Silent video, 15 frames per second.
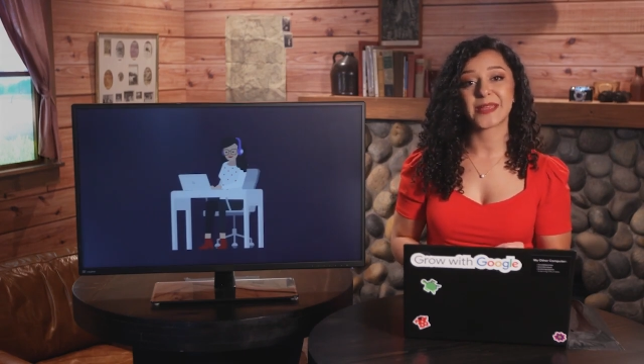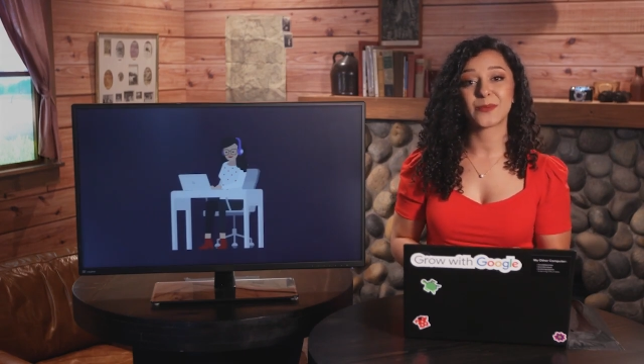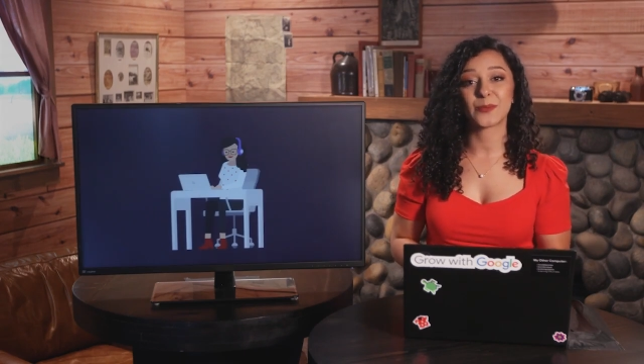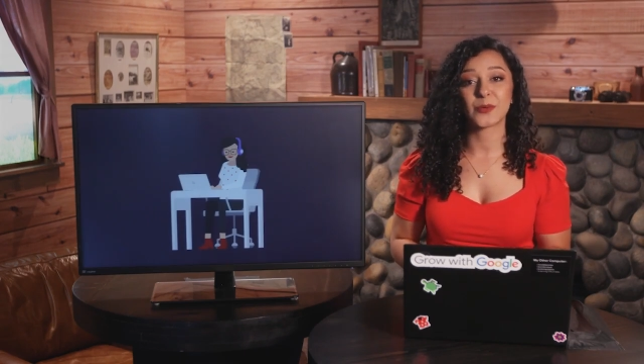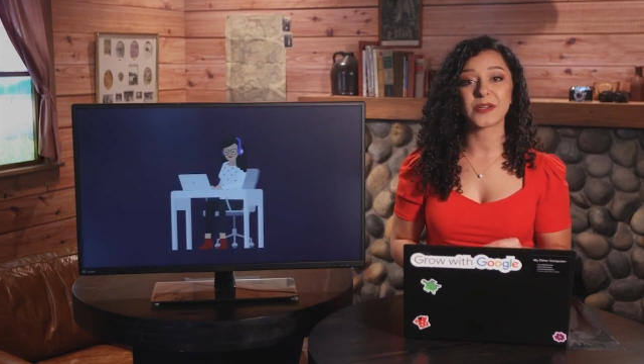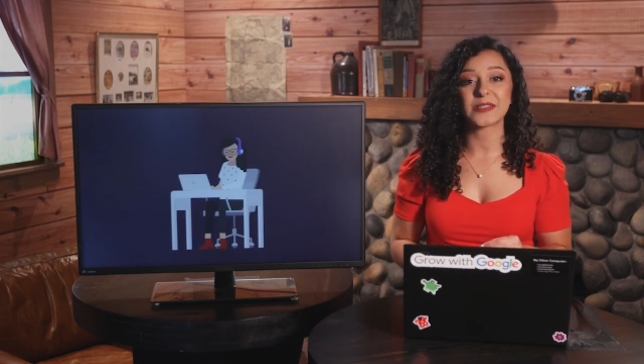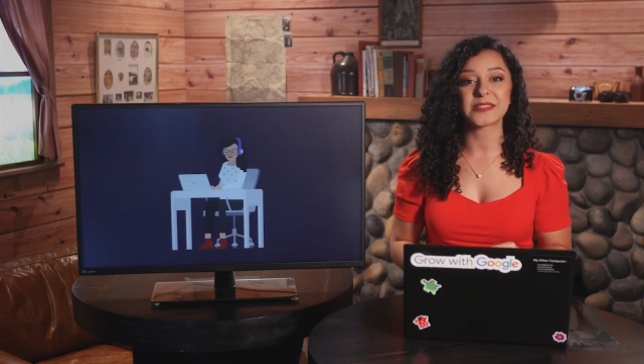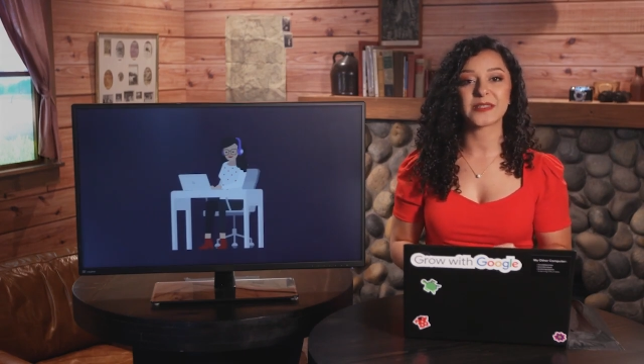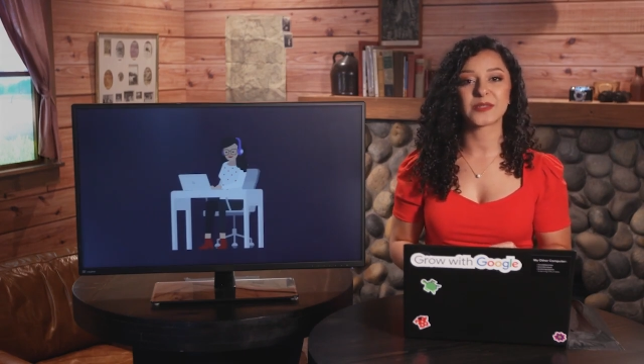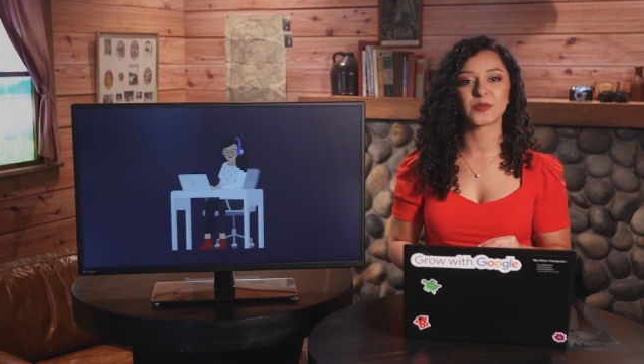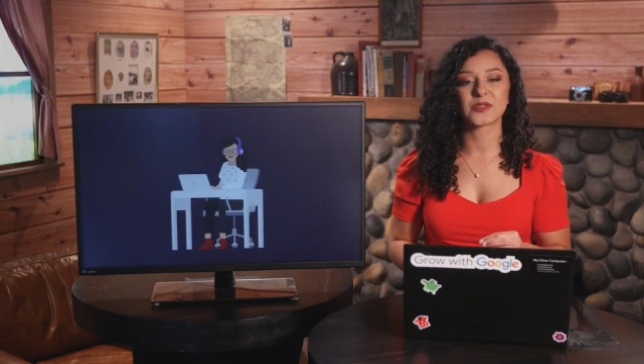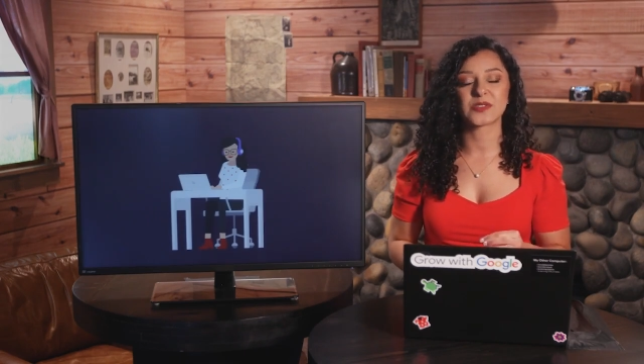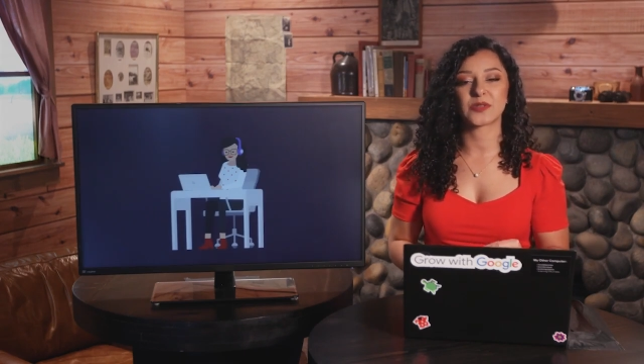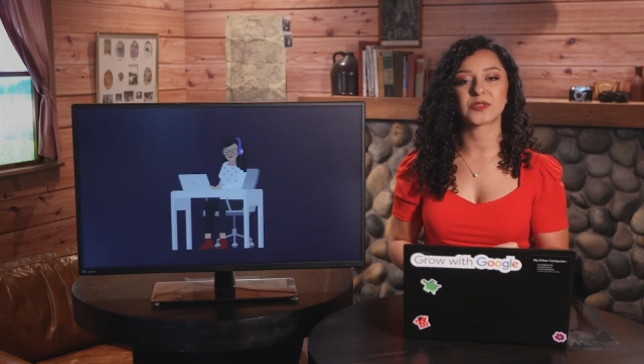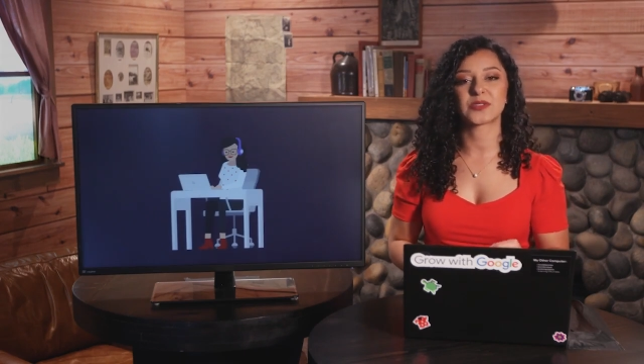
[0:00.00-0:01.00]
and printing the
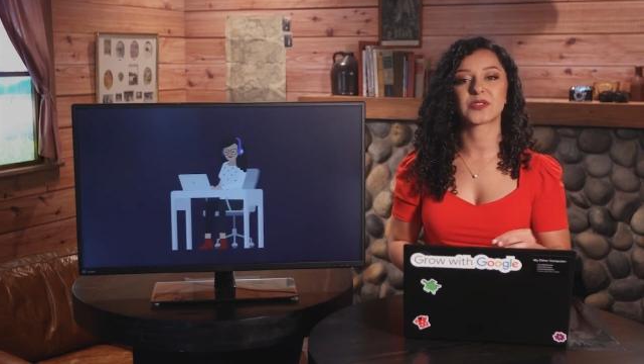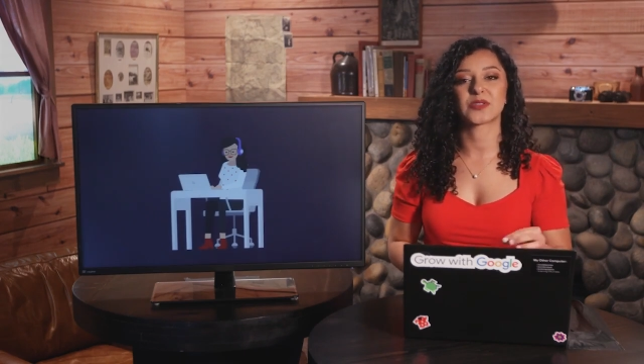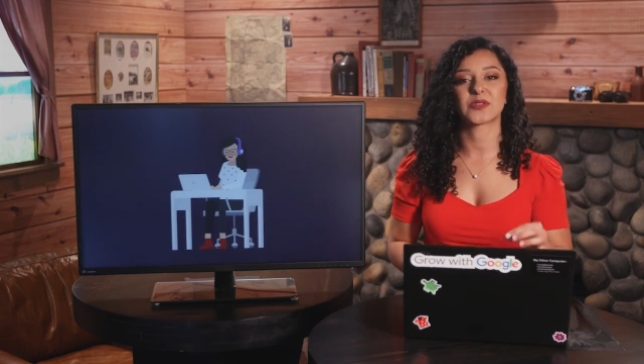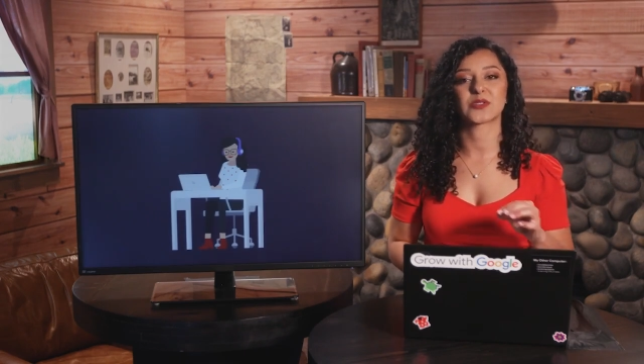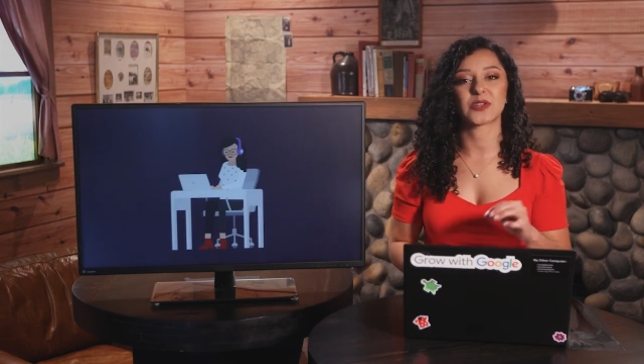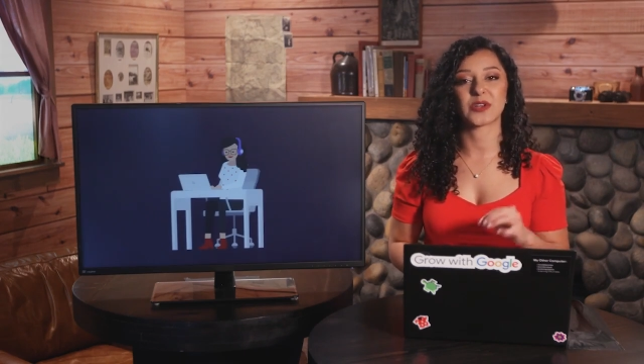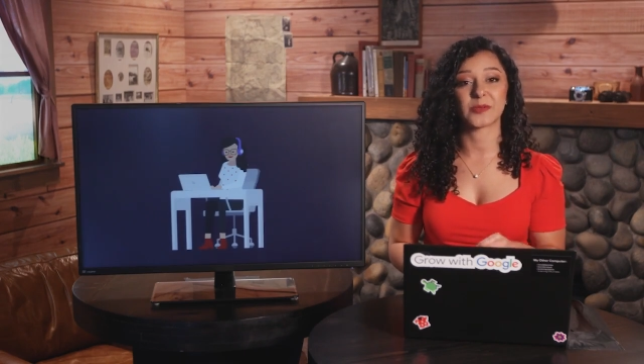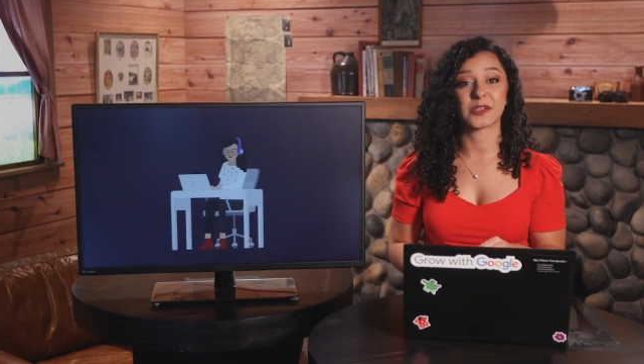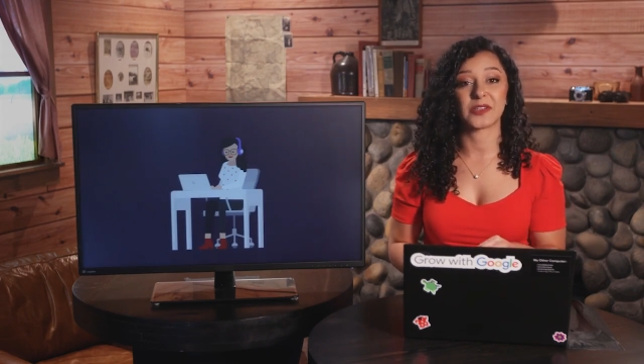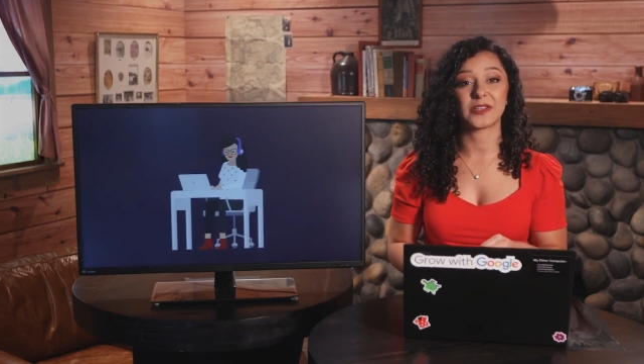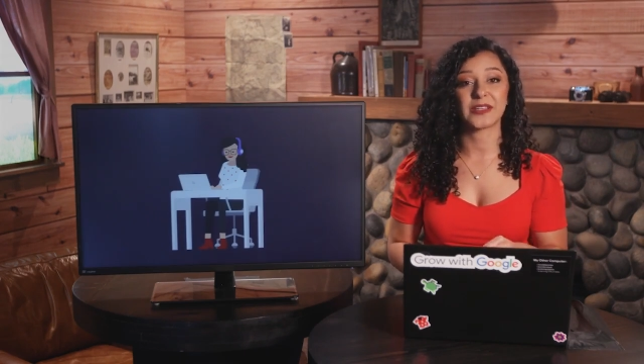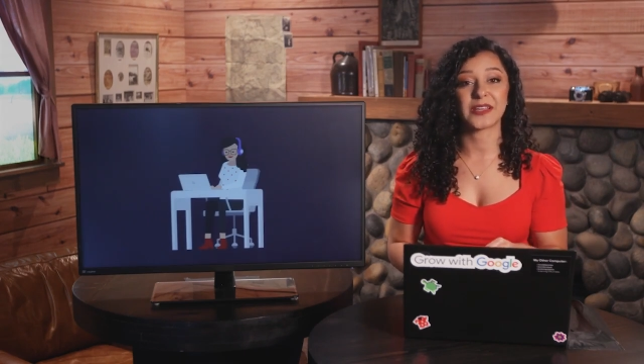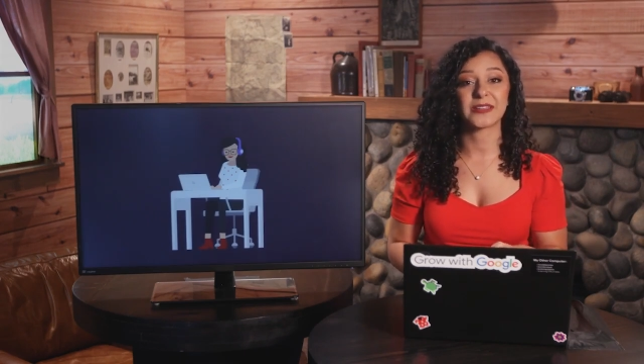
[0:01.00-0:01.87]
results to the terminal